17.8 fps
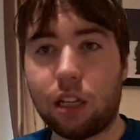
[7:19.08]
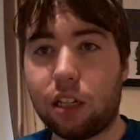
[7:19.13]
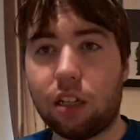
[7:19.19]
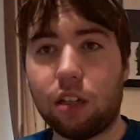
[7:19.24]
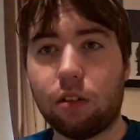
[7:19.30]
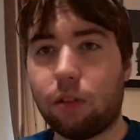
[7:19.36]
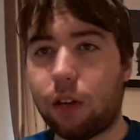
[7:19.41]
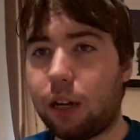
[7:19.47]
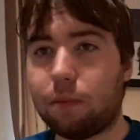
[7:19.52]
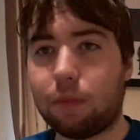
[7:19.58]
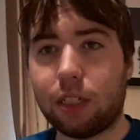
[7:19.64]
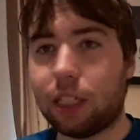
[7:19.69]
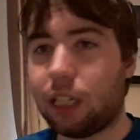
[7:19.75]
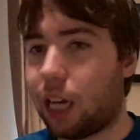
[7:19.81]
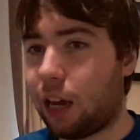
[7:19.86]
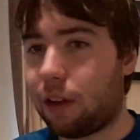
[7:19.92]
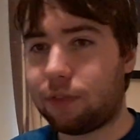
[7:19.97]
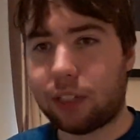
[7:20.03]
You know, and when
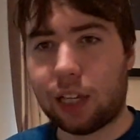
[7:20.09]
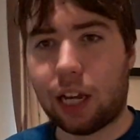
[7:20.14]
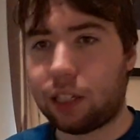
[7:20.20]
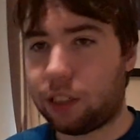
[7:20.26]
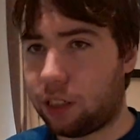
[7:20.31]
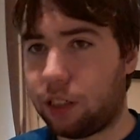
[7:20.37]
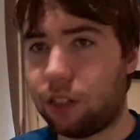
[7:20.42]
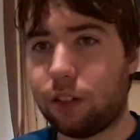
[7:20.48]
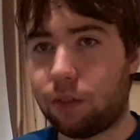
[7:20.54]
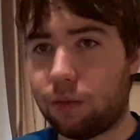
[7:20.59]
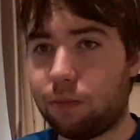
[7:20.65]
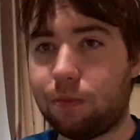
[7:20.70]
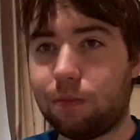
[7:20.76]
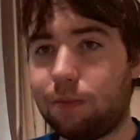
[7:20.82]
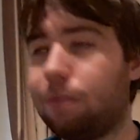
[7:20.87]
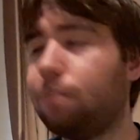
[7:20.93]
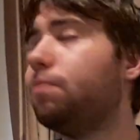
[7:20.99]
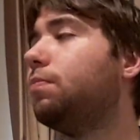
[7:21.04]
you have that, you know,
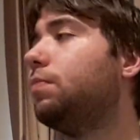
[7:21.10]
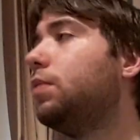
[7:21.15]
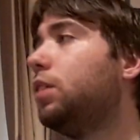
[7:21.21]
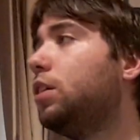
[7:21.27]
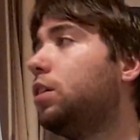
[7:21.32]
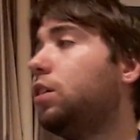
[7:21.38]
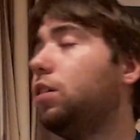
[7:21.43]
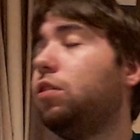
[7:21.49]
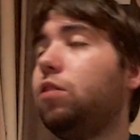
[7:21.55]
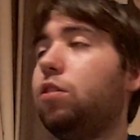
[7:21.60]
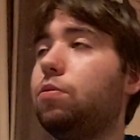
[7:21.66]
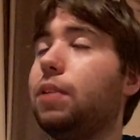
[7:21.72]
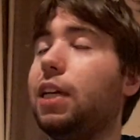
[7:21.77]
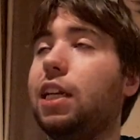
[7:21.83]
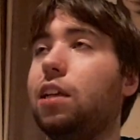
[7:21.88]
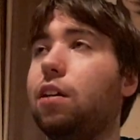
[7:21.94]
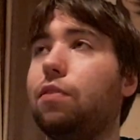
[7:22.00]
really